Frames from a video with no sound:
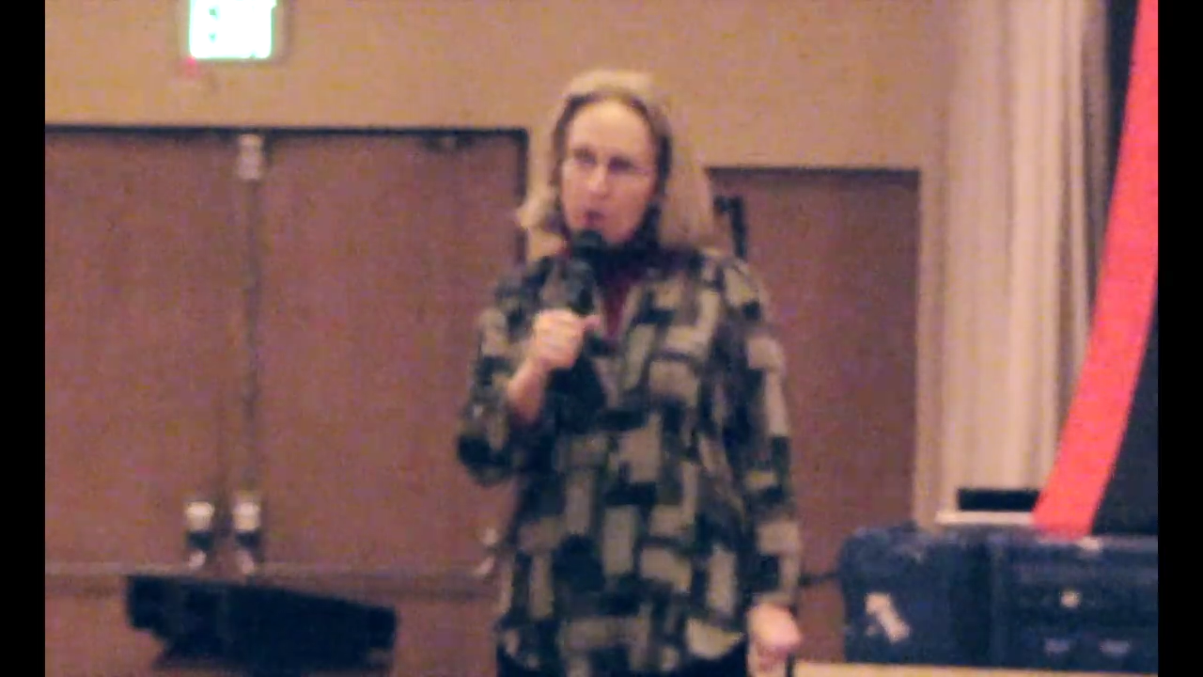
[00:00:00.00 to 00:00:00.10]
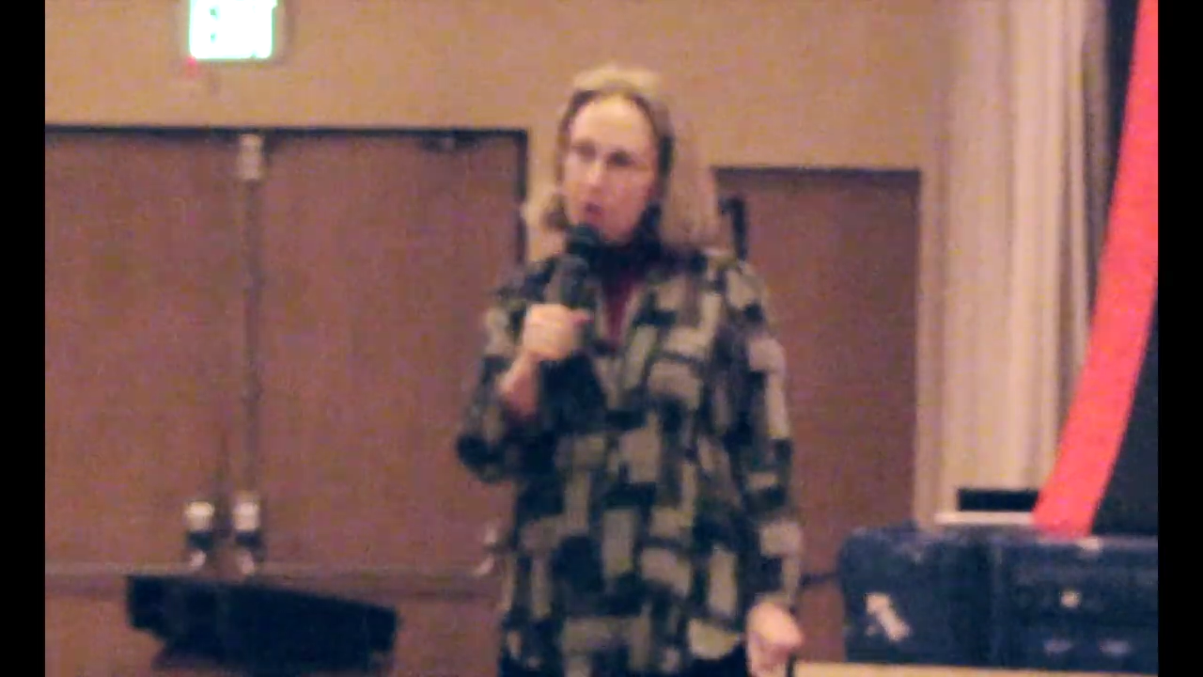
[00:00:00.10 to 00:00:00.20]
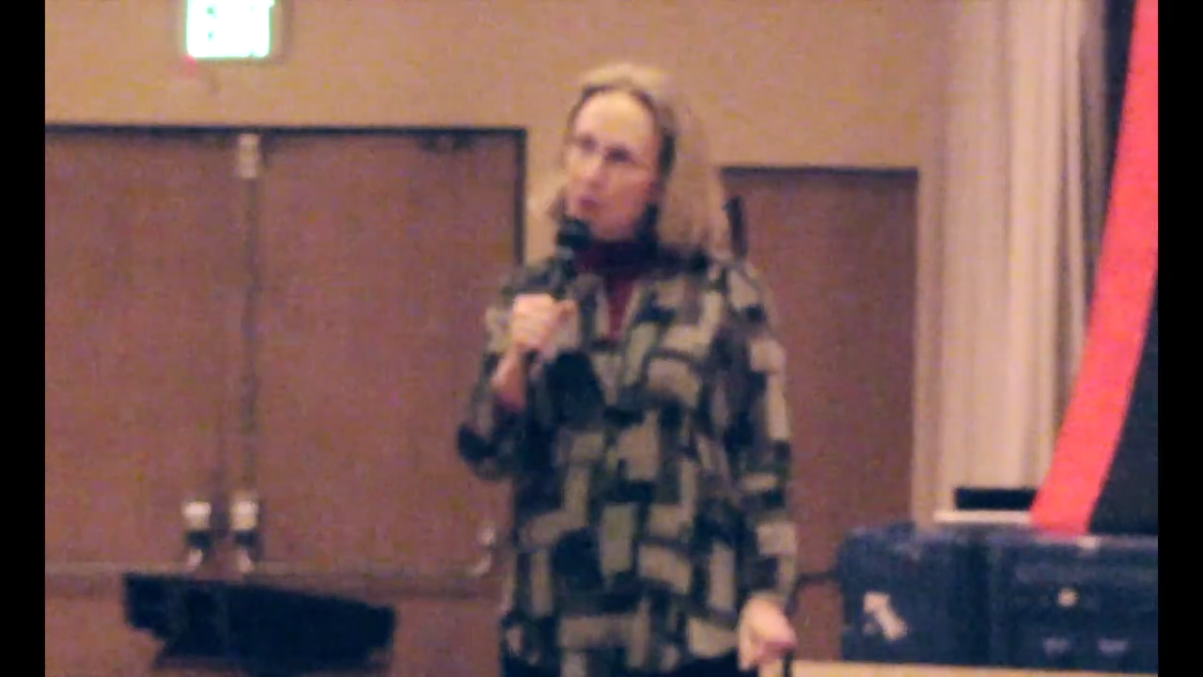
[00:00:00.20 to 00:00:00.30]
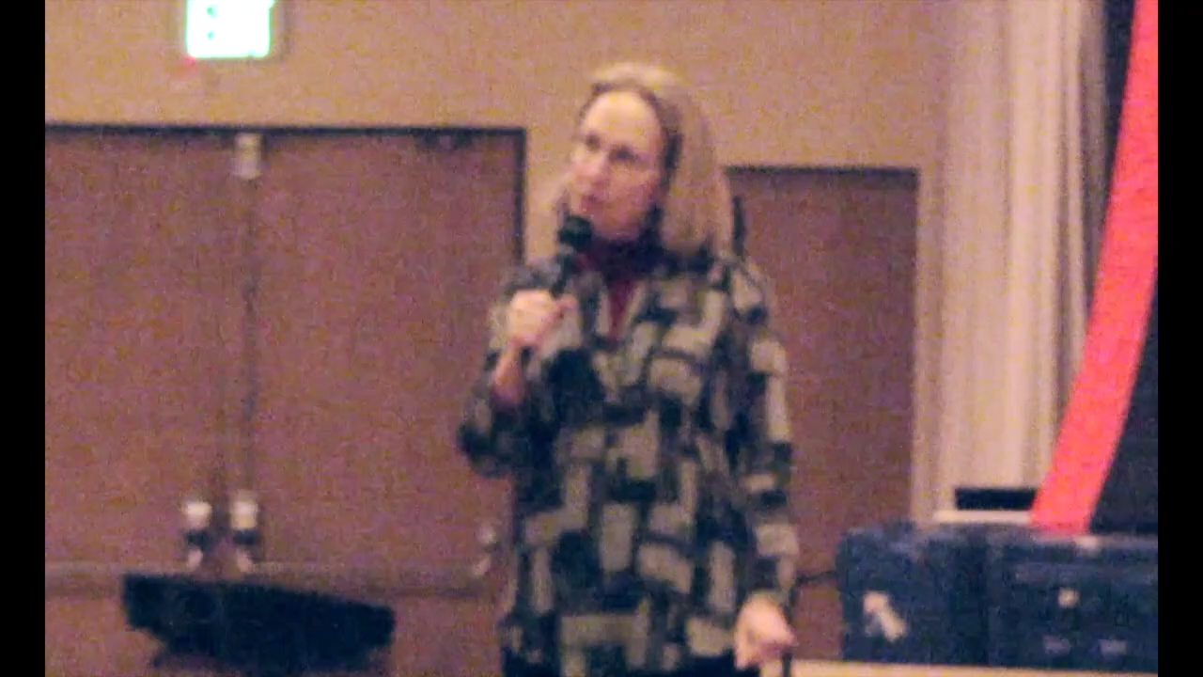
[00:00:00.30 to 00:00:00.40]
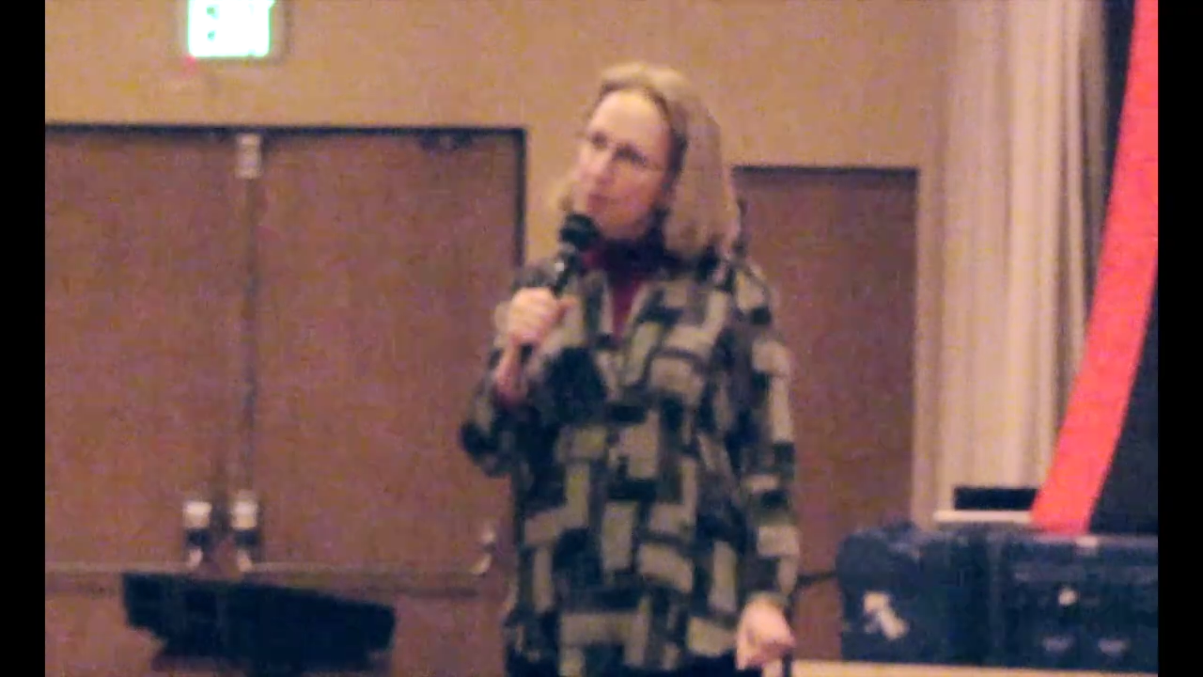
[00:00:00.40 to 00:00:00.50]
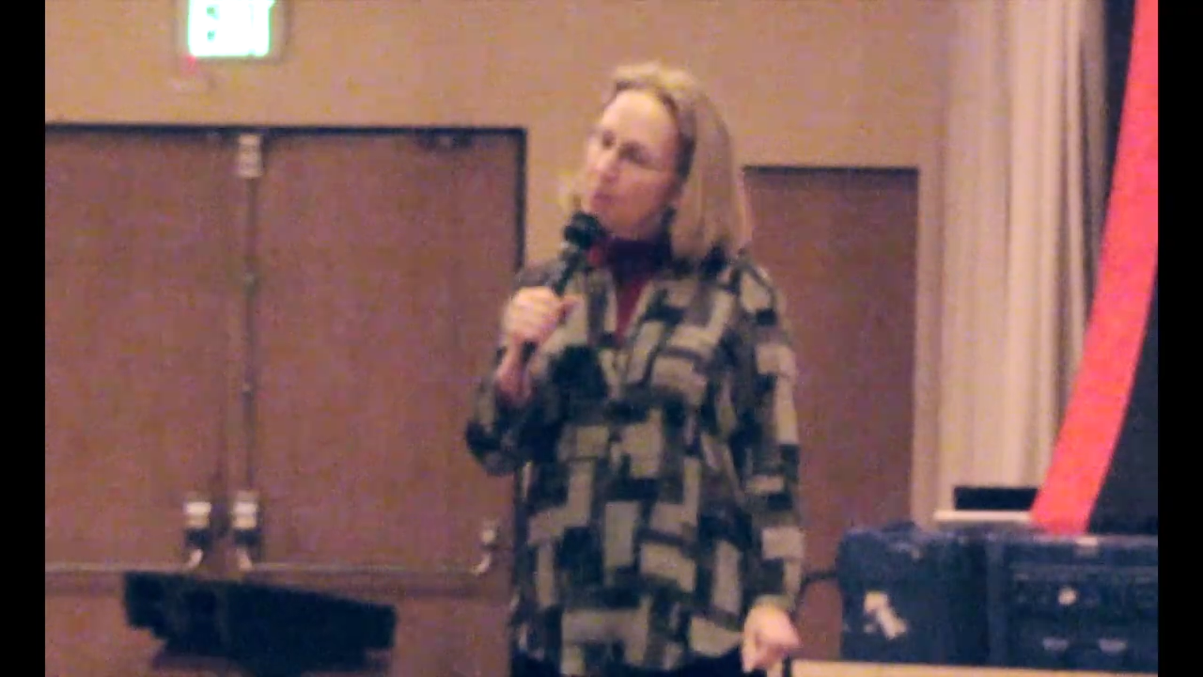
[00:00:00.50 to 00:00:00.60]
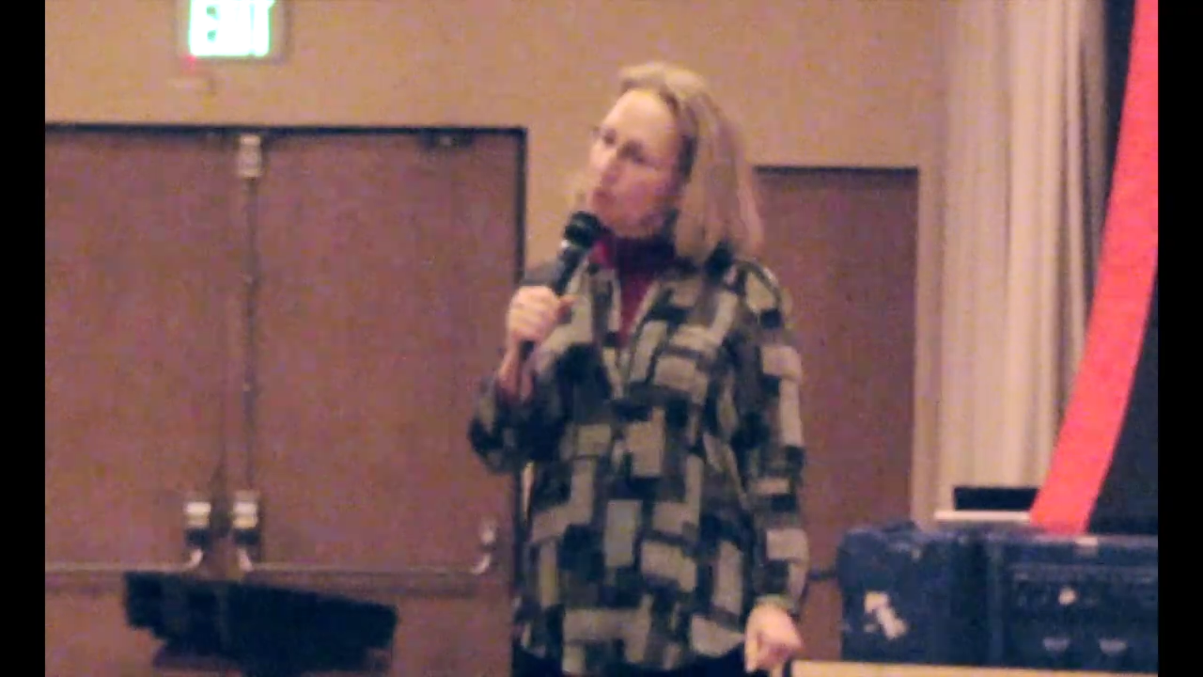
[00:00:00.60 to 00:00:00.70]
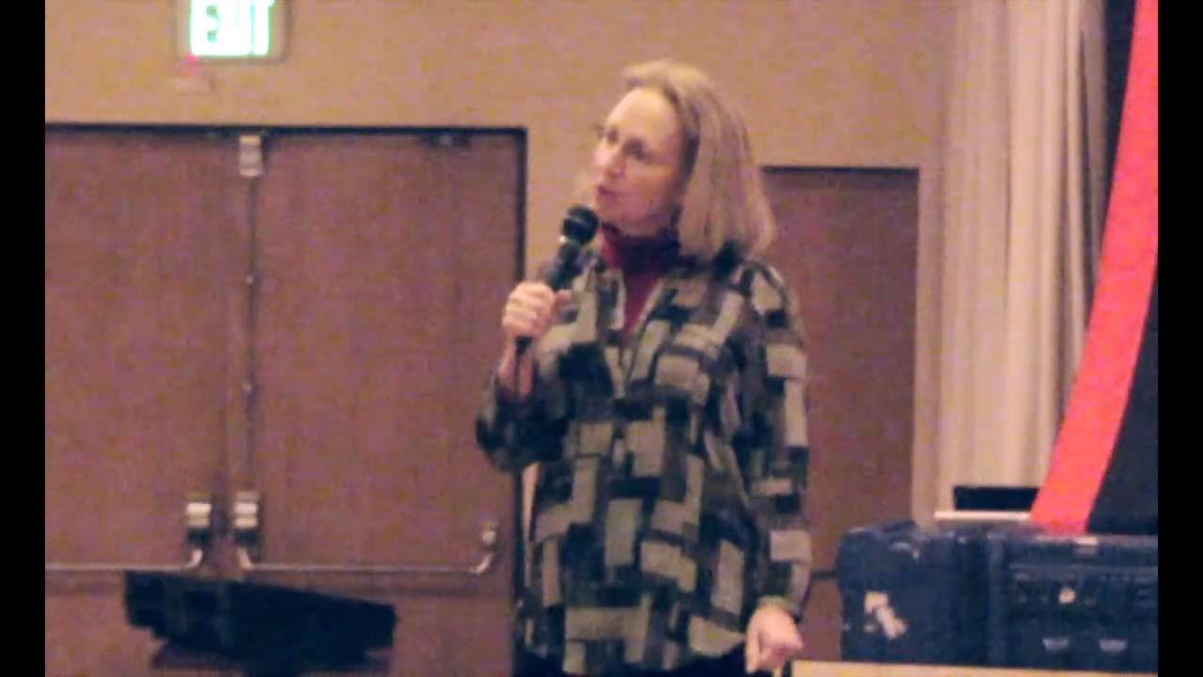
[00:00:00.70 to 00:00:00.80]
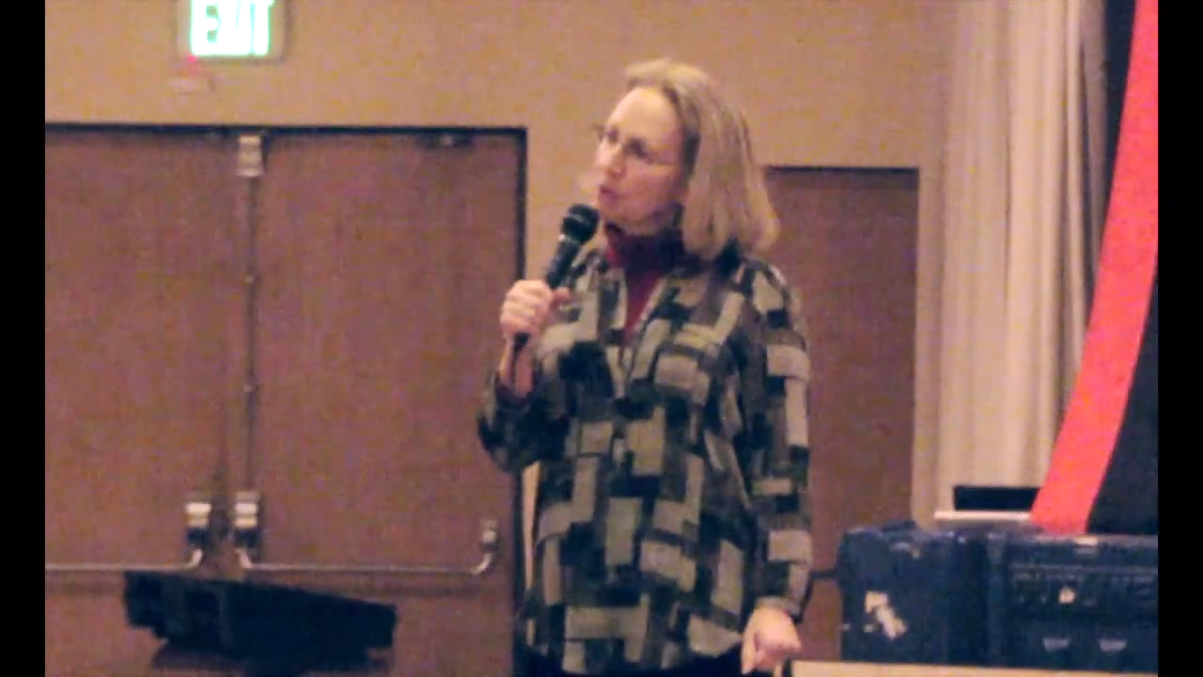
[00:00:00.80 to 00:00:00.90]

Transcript: you know, the more